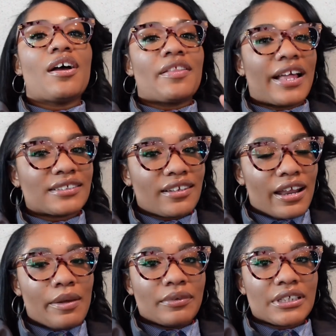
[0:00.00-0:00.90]
That's what a lot of
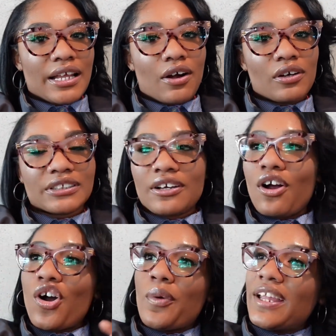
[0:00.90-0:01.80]
people say. They're always like,
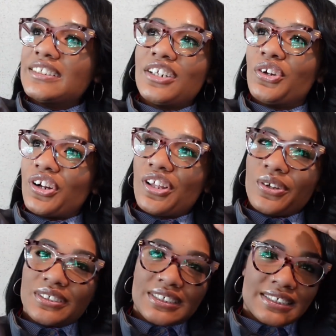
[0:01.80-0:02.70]
oh, wait until the door
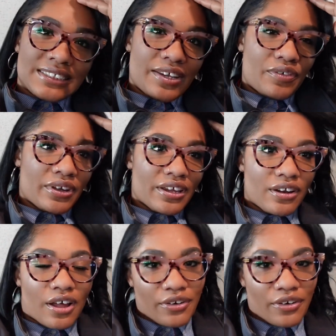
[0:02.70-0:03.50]
closes, see if you can get on.